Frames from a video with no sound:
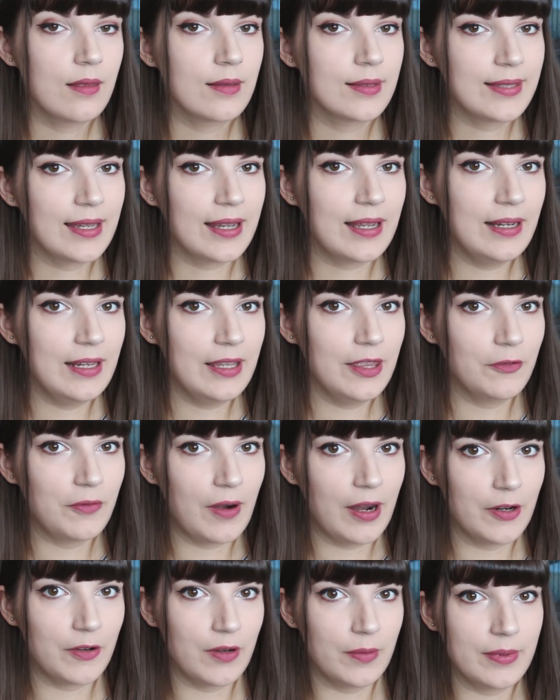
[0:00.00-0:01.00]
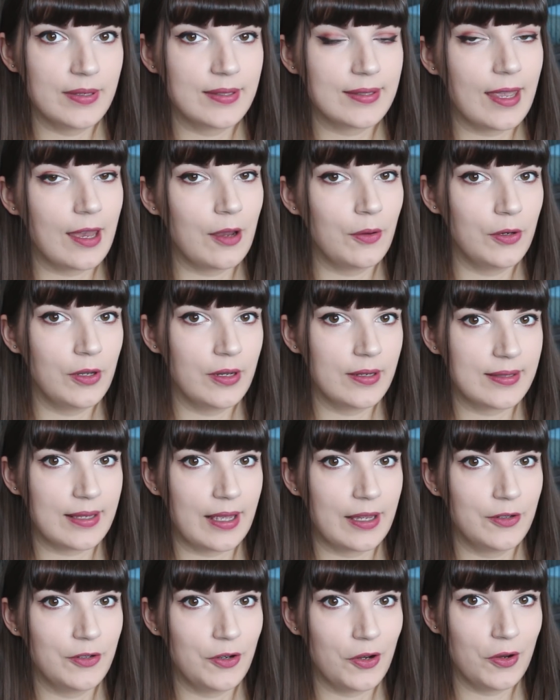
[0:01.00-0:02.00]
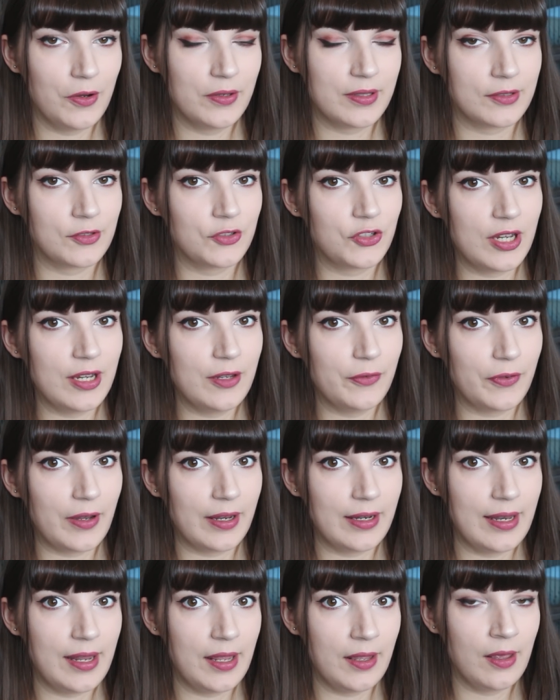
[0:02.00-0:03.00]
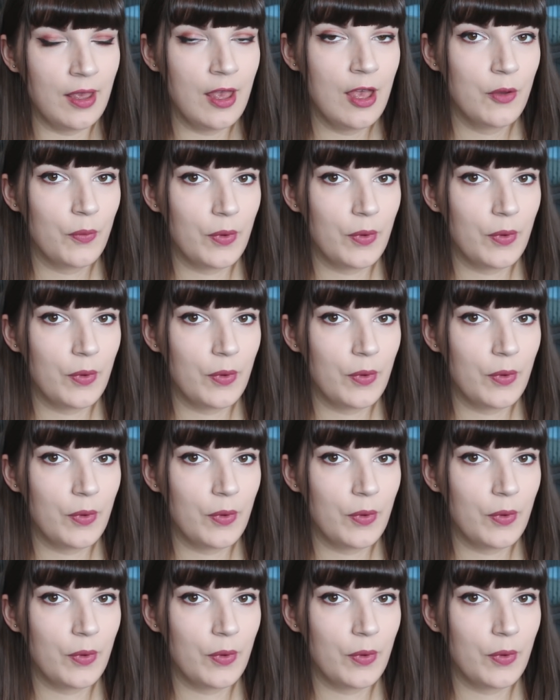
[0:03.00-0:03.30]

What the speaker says: Secondly, the rat grimace scale looks at nose and cheek flattening,